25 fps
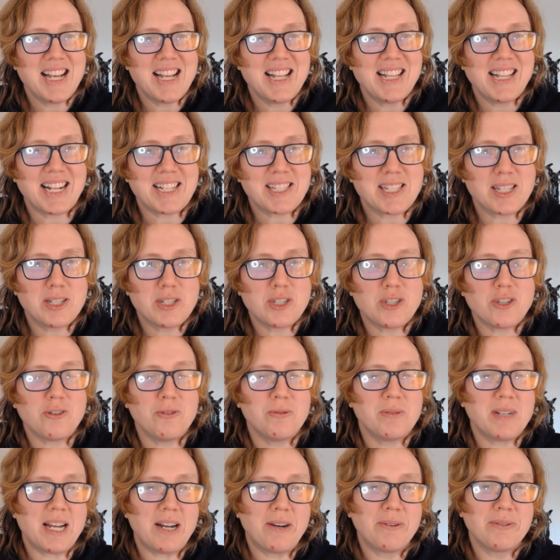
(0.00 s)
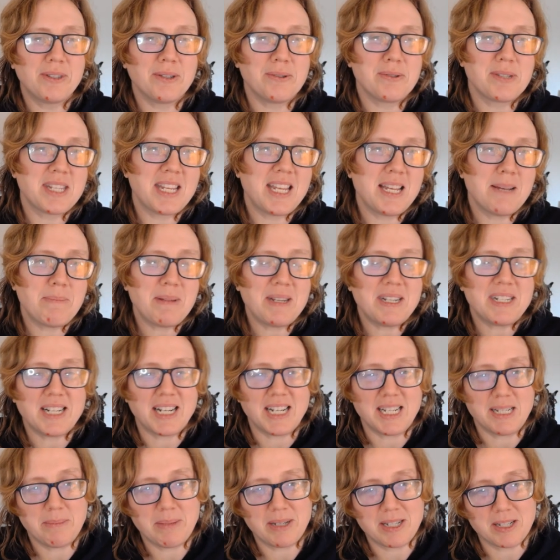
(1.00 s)
That's a 2 now. Those can't be
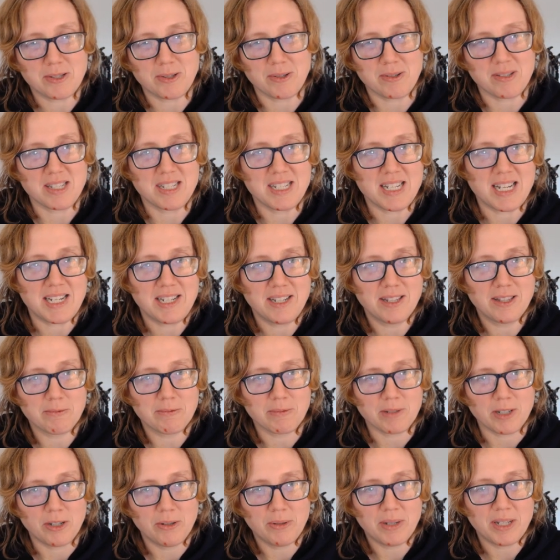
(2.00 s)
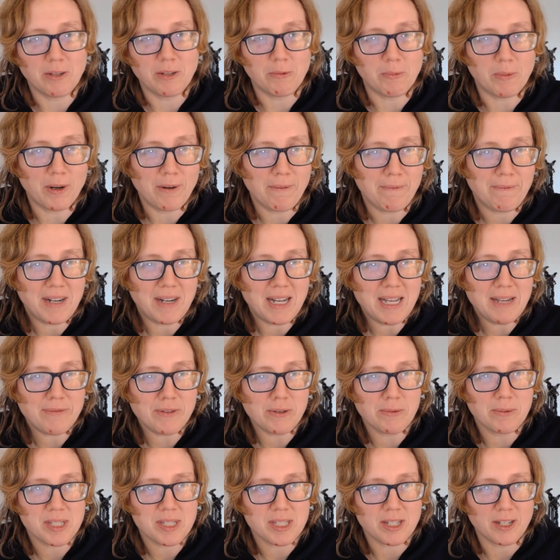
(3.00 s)
9 because there's a 9 in the row, and the 1-5 are
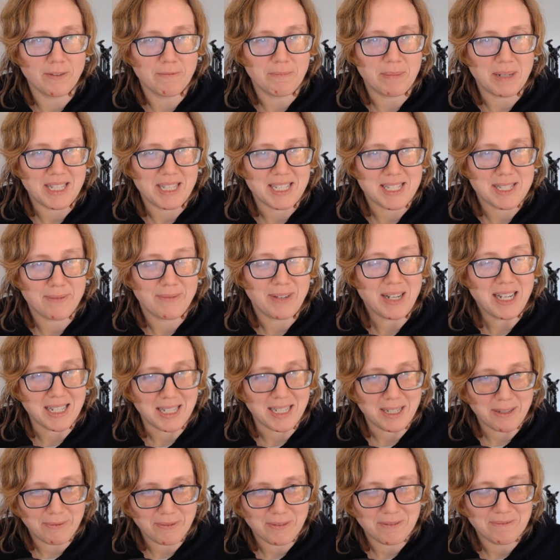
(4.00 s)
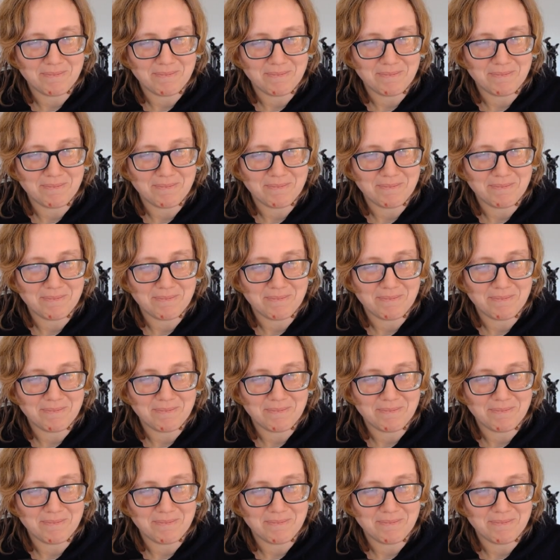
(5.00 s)
resolved by this 5.